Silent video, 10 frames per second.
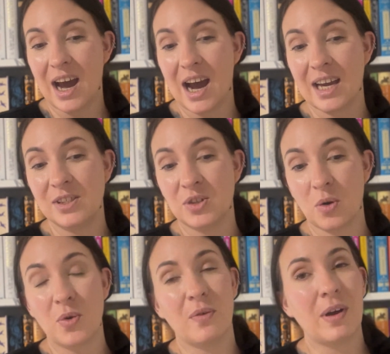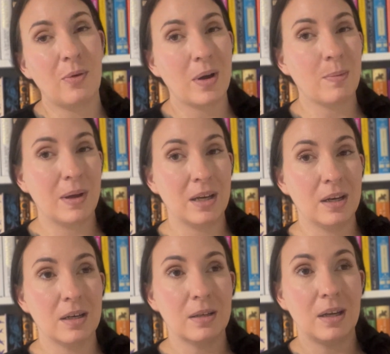I don't know if I
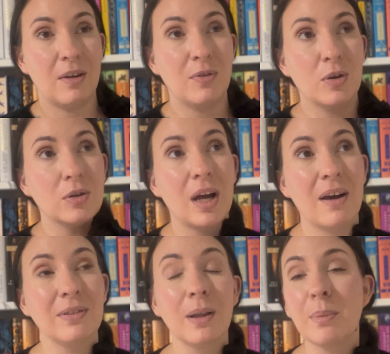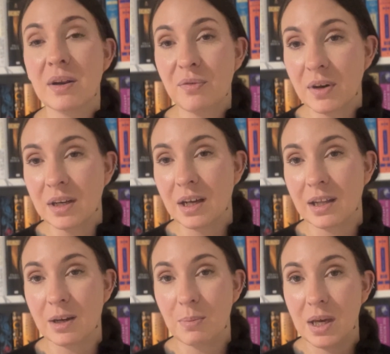recommend, if you have limited funding
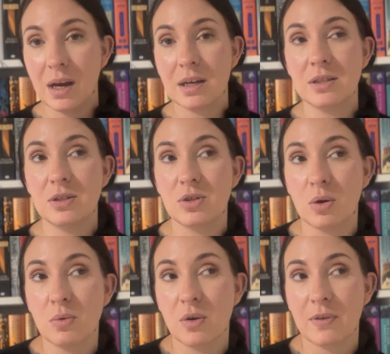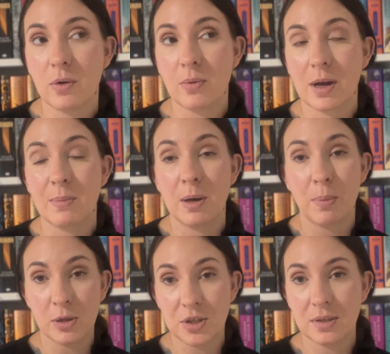like me, I don't know if I would recommend
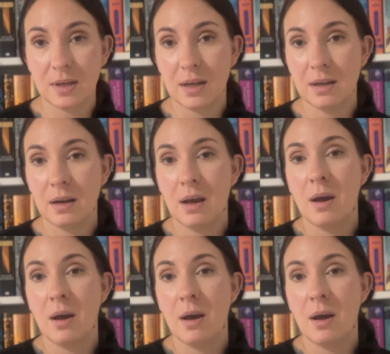purchasing it.